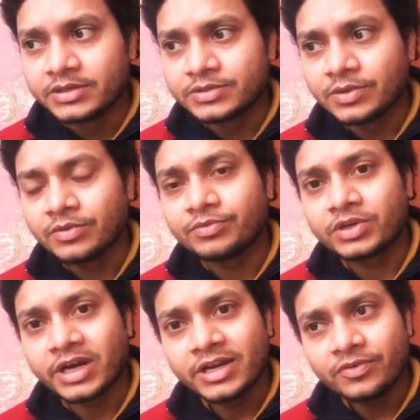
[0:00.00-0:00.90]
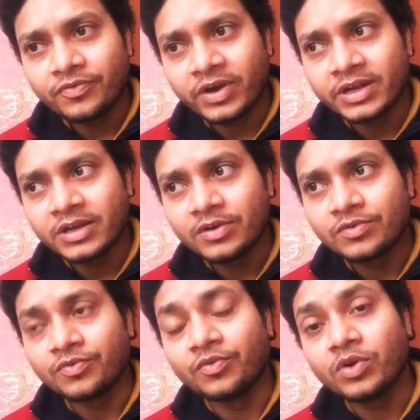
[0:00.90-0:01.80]
So try to find out
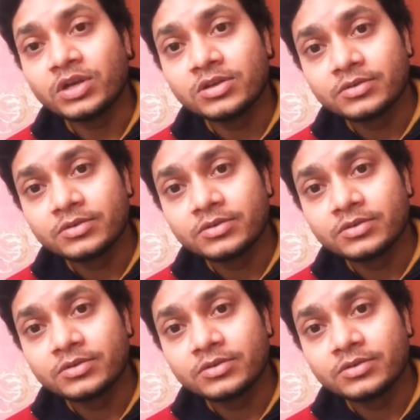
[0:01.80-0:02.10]
what